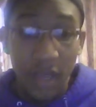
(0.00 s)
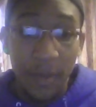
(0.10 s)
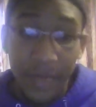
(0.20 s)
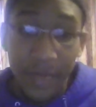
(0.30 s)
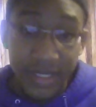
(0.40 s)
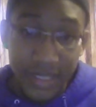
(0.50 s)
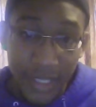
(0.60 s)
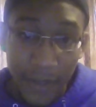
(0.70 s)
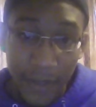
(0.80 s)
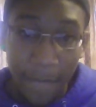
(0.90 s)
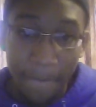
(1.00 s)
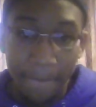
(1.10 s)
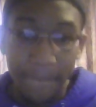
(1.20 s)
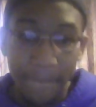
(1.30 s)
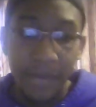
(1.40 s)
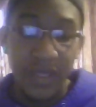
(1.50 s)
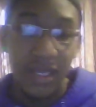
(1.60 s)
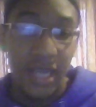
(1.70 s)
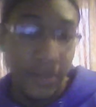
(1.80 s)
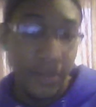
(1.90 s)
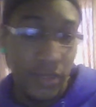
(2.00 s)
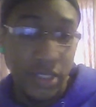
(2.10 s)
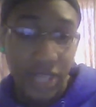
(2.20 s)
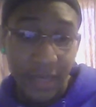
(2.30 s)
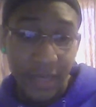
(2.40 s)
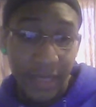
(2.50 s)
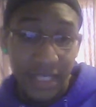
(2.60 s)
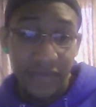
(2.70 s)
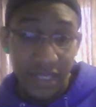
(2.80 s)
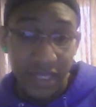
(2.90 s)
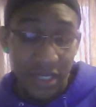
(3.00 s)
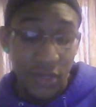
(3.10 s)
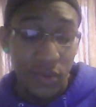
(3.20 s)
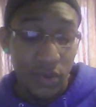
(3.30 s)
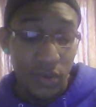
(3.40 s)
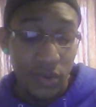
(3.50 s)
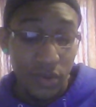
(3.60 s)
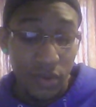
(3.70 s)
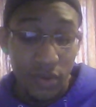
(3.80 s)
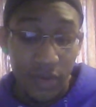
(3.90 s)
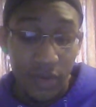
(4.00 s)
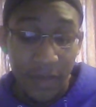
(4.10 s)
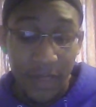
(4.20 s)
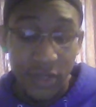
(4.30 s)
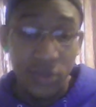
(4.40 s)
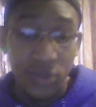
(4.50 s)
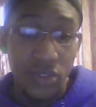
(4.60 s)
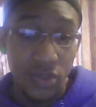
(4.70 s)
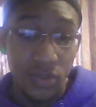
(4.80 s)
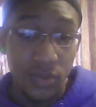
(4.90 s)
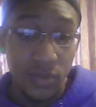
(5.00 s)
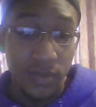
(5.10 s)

But still, I'm going to try to make this video and my YouTube